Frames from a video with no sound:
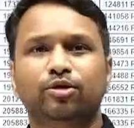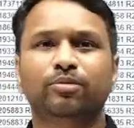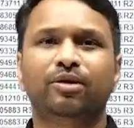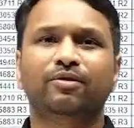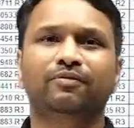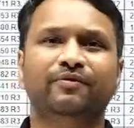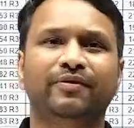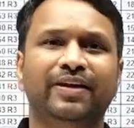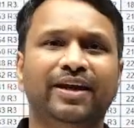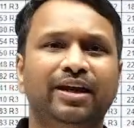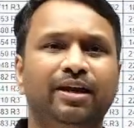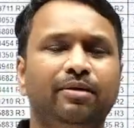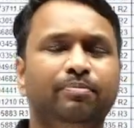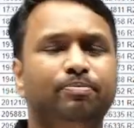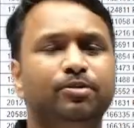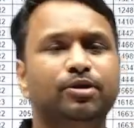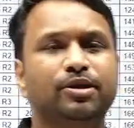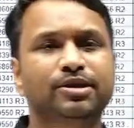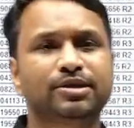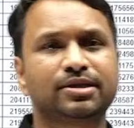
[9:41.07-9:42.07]
a very
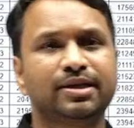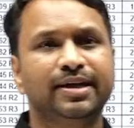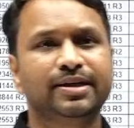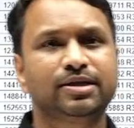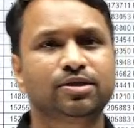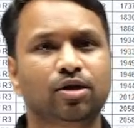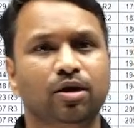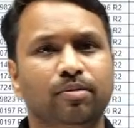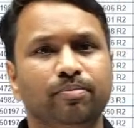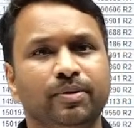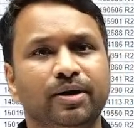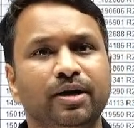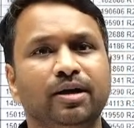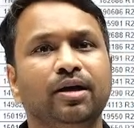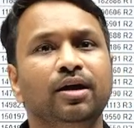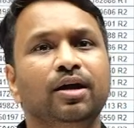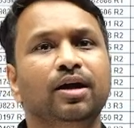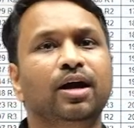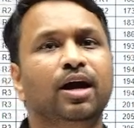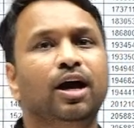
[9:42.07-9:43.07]
personalized component.
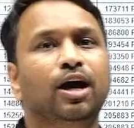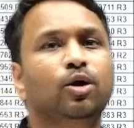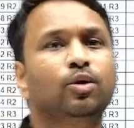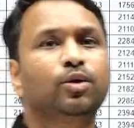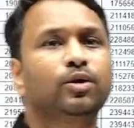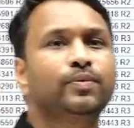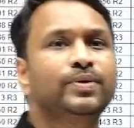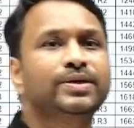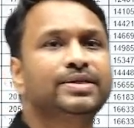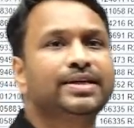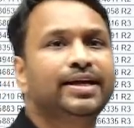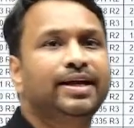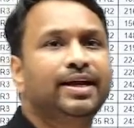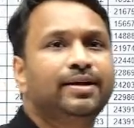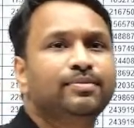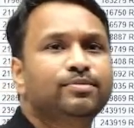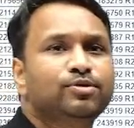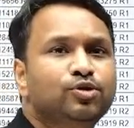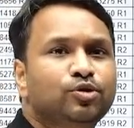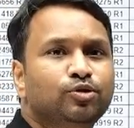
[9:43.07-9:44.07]
How can we
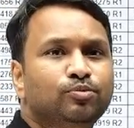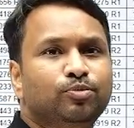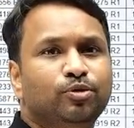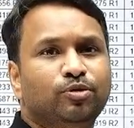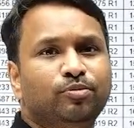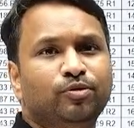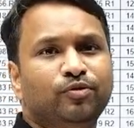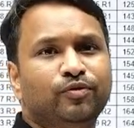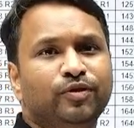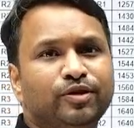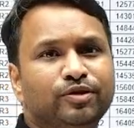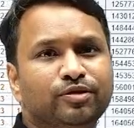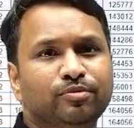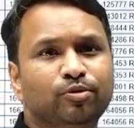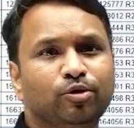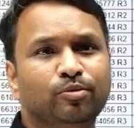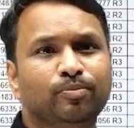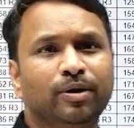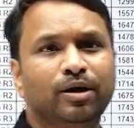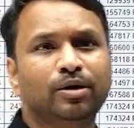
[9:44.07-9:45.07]
say AIIMS, Jodhpur, Bhubaneswar,
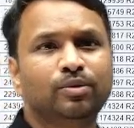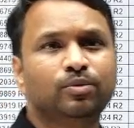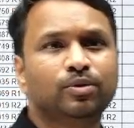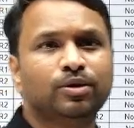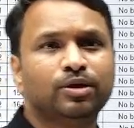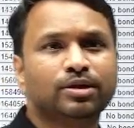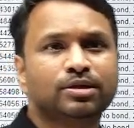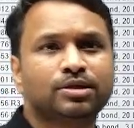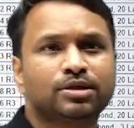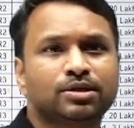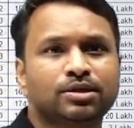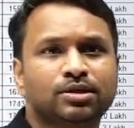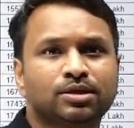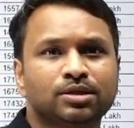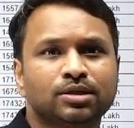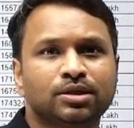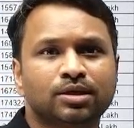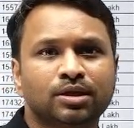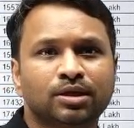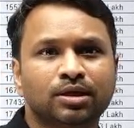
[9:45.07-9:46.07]
Bhopal
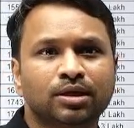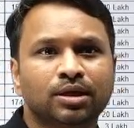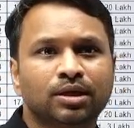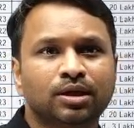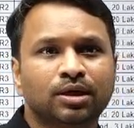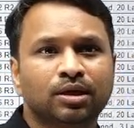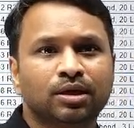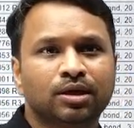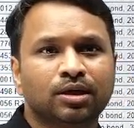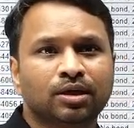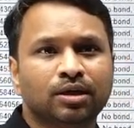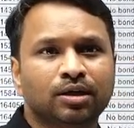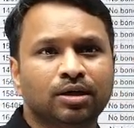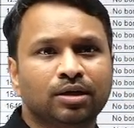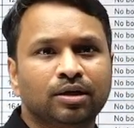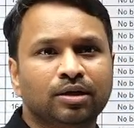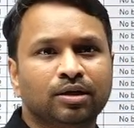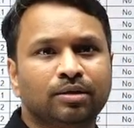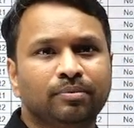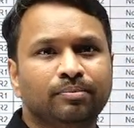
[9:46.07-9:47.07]
worse
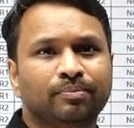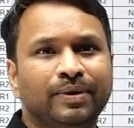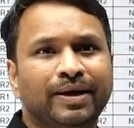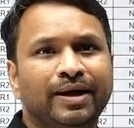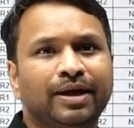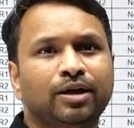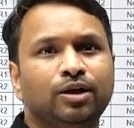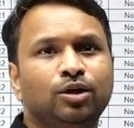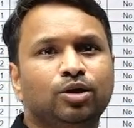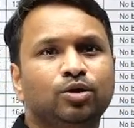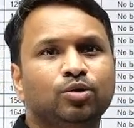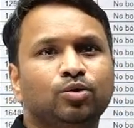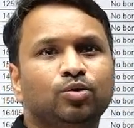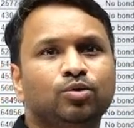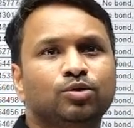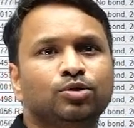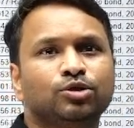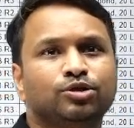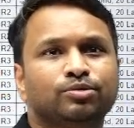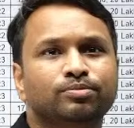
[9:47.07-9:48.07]
compared to
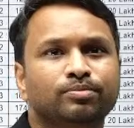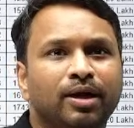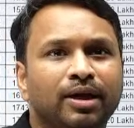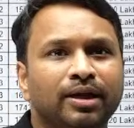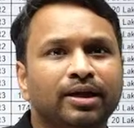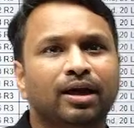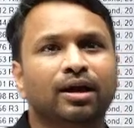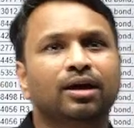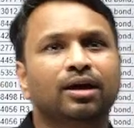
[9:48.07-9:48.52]
Usmania?